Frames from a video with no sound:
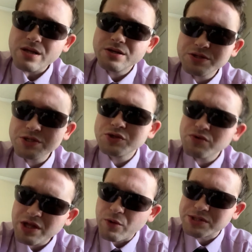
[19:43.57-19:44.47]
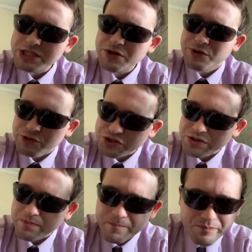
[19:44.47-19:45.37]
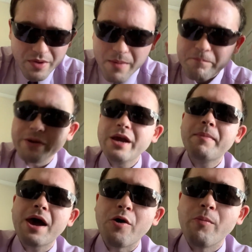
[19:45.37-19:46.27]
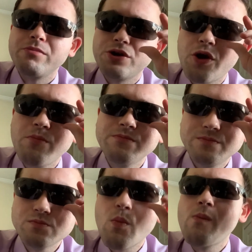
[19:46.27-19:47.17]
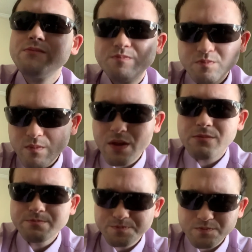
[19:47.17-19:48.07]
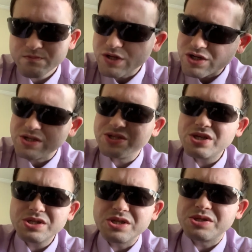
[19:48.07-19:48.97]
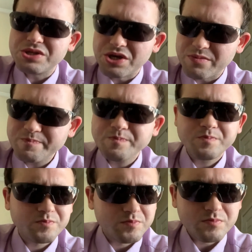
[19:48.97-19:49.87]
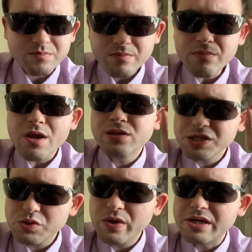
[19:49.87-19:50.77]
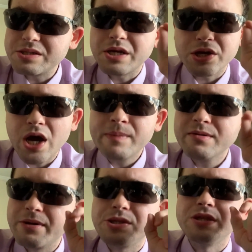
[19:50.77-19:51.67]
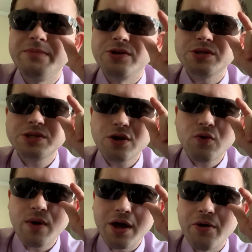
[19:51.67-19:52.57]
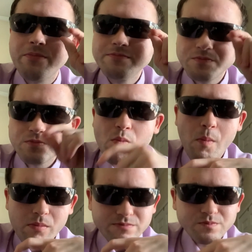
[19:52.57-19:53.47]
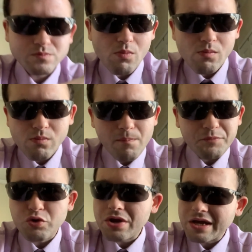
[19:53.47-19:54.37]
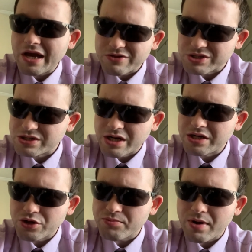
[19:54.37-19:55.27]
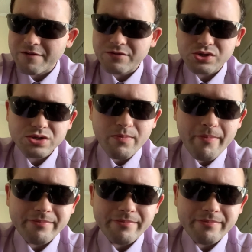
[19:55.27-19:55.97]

This is really what cereal should be about, you know? The consistency, the sweetness, and it complements the milk so well. You can't get this in any other breakfast.